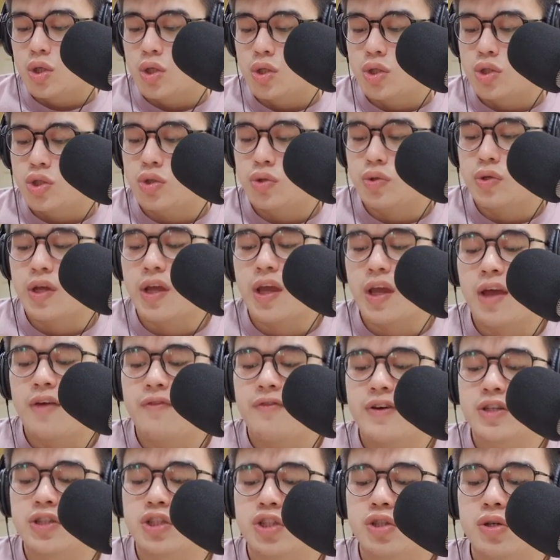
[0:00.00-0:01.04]
So they gave
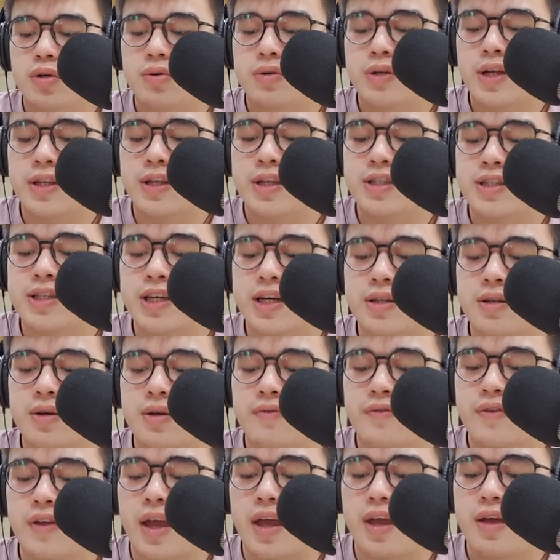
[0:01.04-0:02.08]
us, show that the sector of
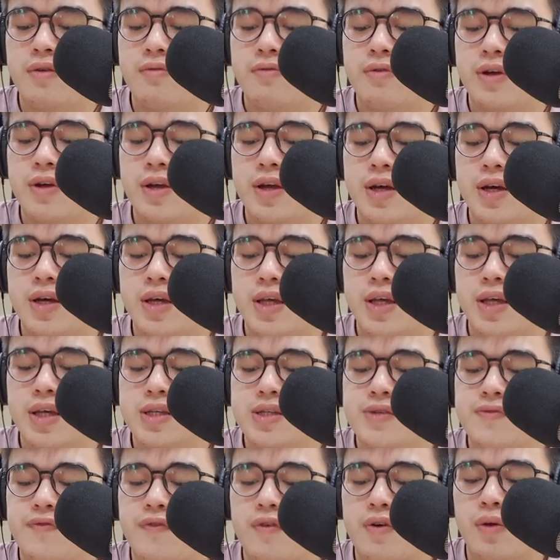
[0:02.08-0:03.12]
the area
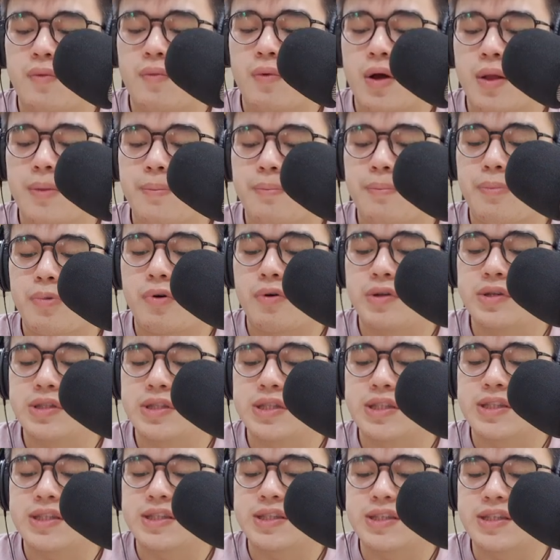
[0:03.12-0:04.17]
is
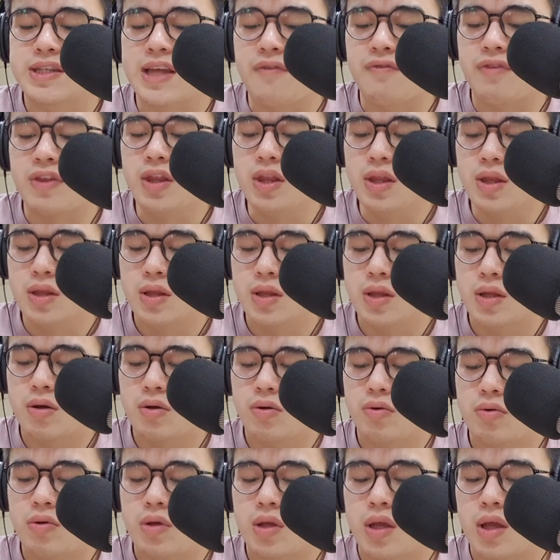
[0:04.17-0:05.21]
41.7.
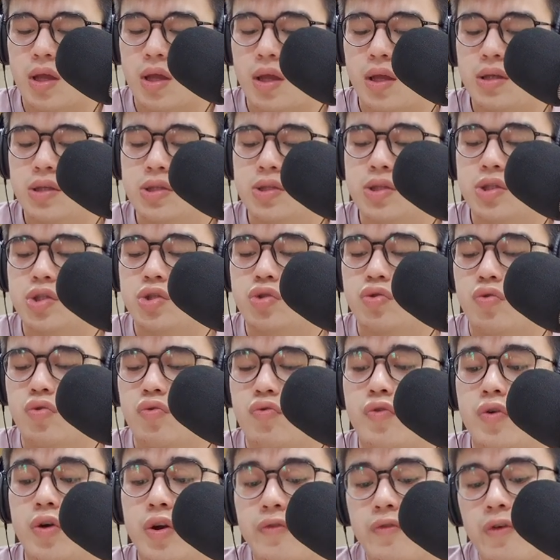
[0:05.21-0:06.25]
Okay, so
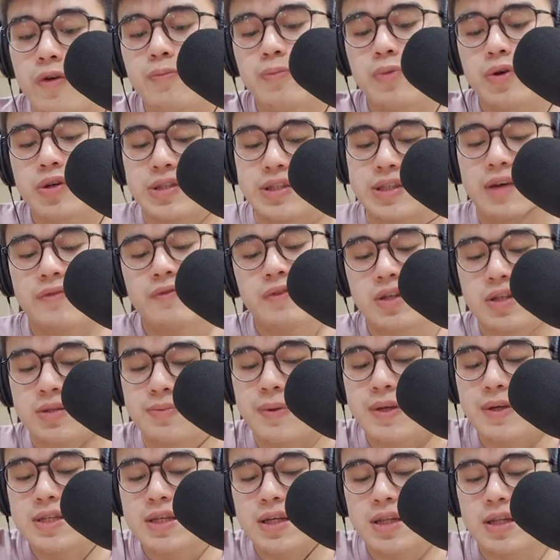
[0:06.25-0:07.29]
41.7 is
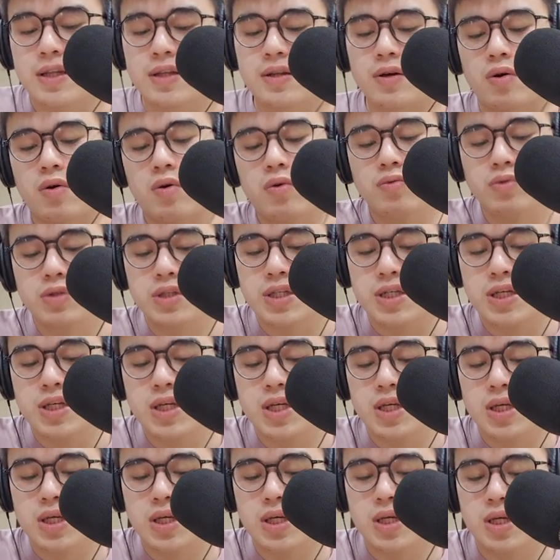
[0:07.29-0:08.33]
basically the whole
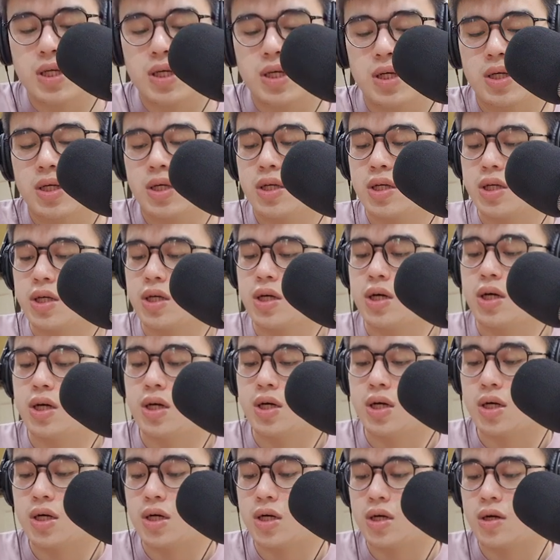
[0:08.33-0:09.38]
thing.
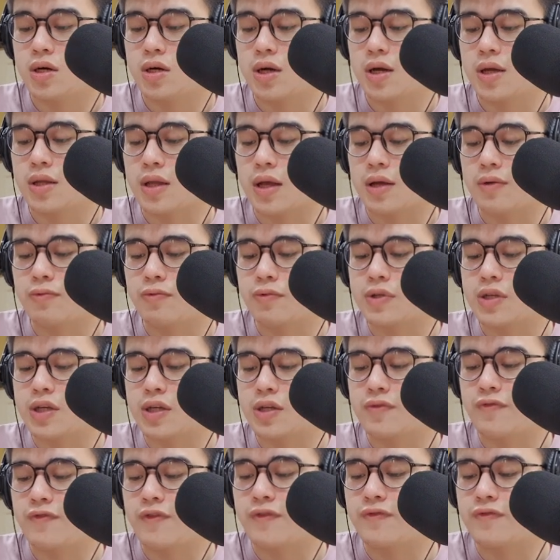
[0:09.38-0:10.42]
I will take
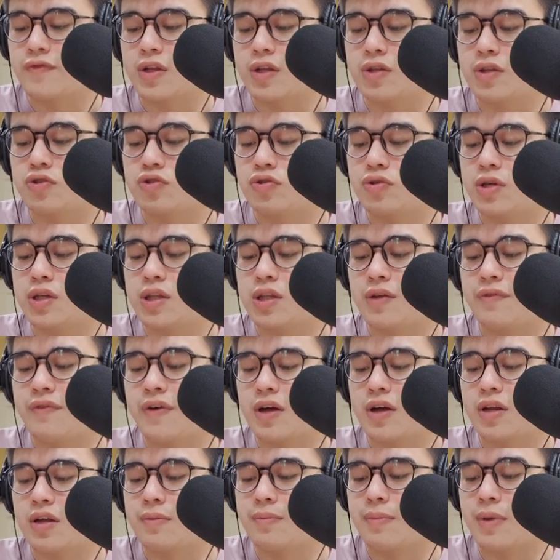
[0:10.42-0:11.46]
53
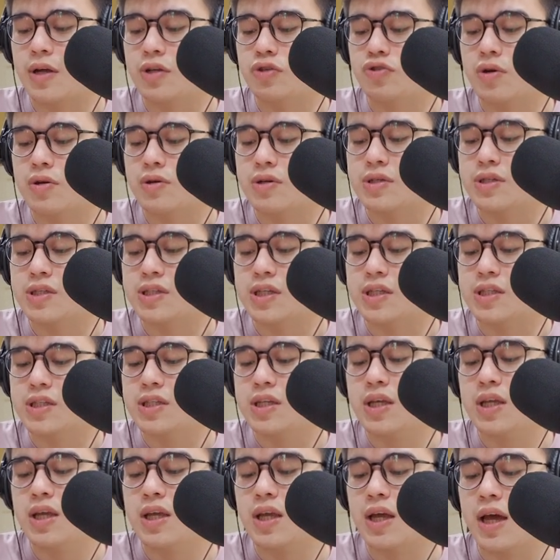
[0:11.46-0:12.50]
divided by
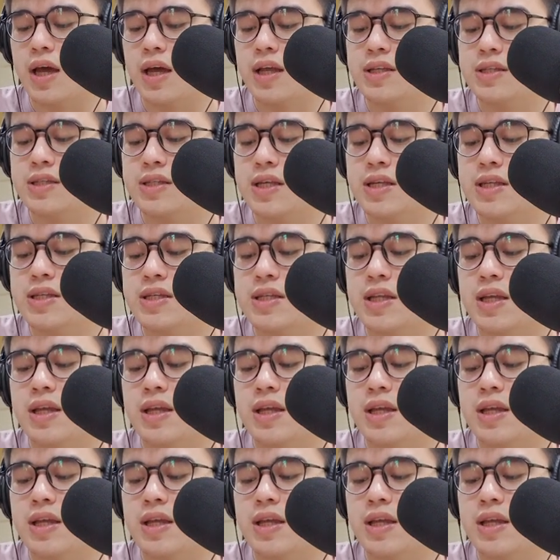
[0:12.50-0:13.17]
360, and since they